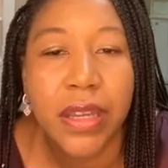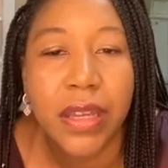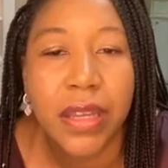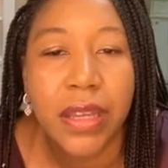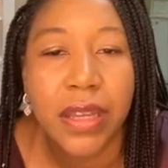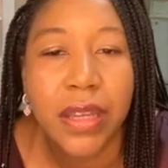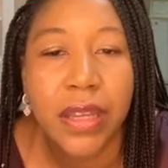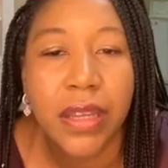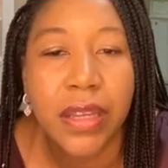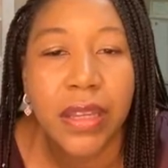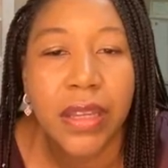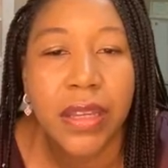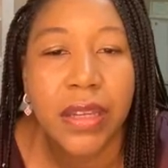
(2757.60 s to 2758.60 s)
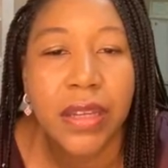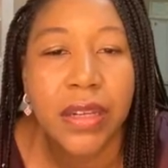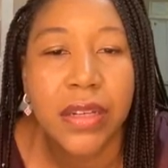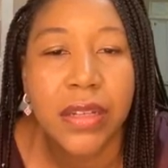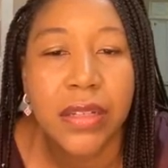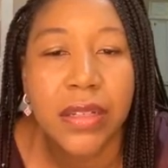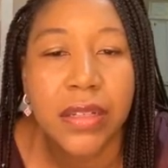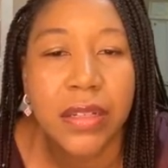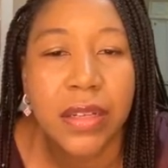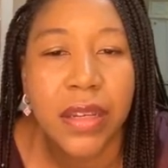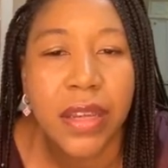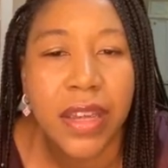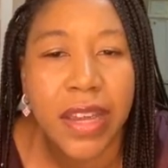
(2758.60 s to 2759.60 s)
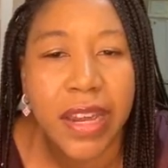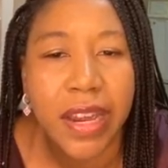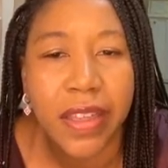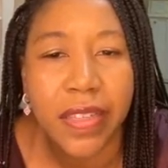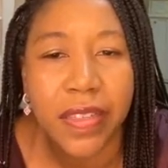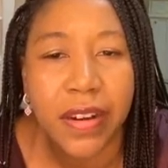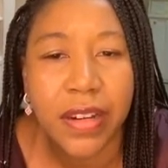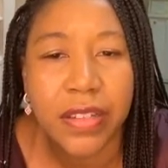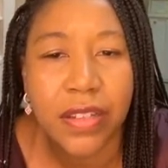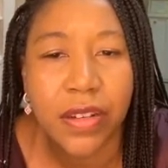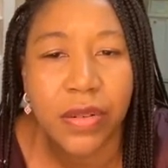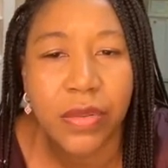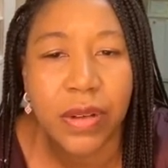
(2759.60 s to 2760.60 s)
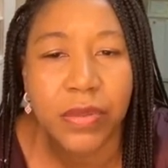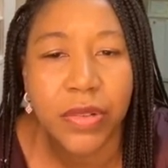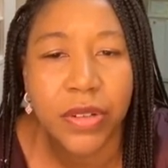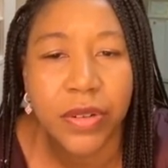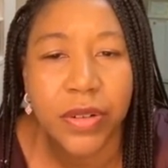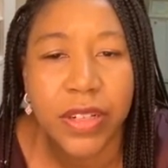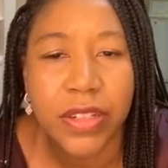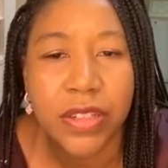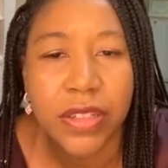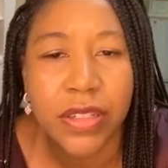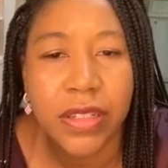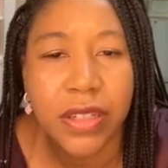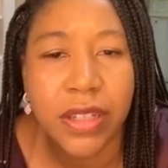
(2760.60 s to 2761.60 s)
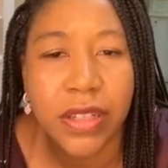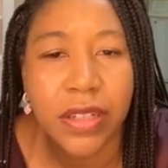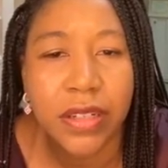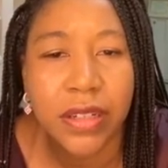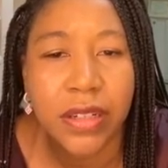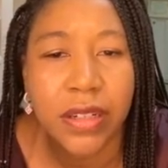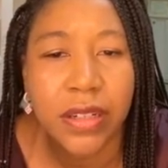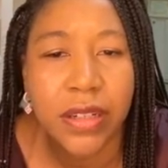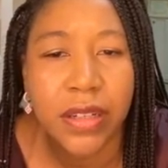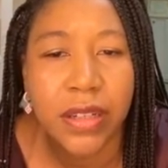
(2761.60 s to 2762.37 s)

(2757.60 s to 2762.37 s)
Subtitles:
And I thought I saw one more question here.